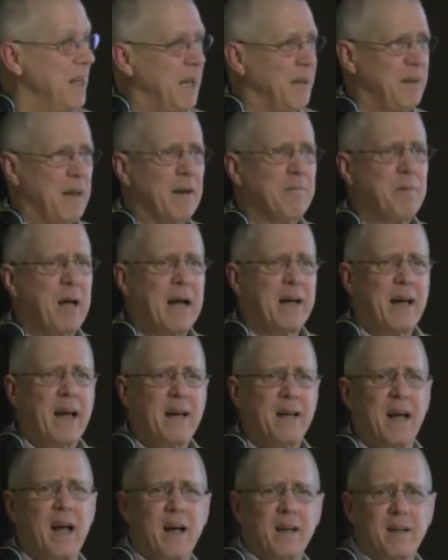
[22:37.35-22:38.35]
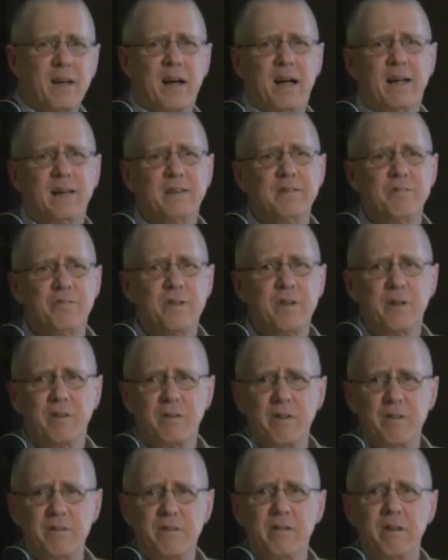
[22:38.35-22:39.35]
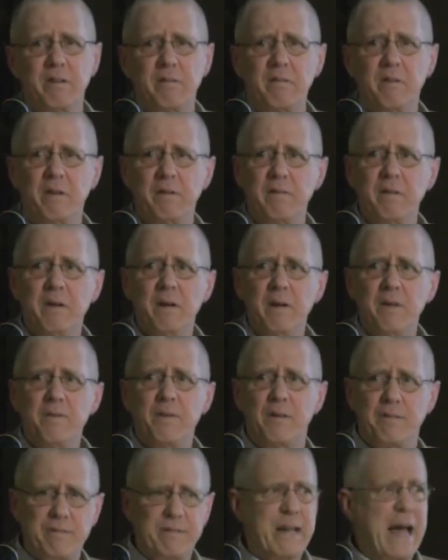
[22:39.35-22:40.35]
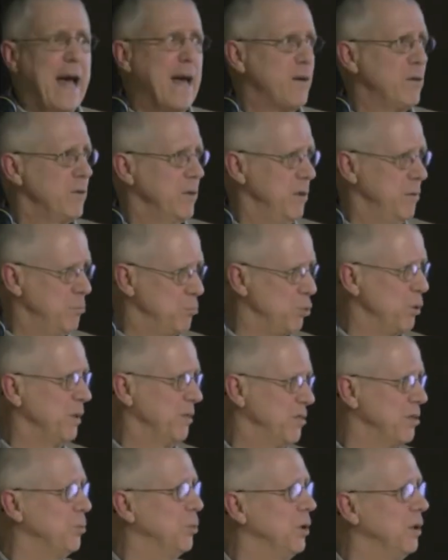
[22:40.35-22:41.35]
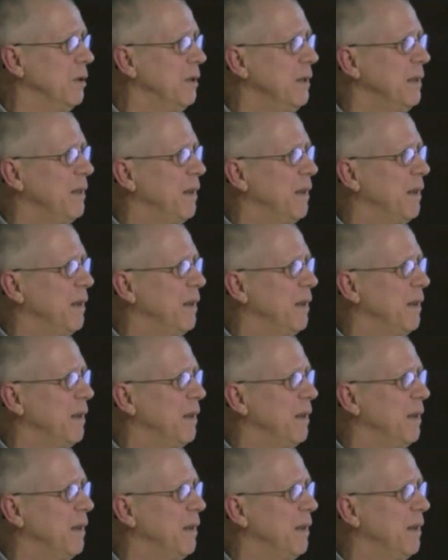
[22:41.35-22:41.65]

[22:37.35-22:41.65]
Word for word: It, it, I, I, I, consider this the, the, the Saturn principle.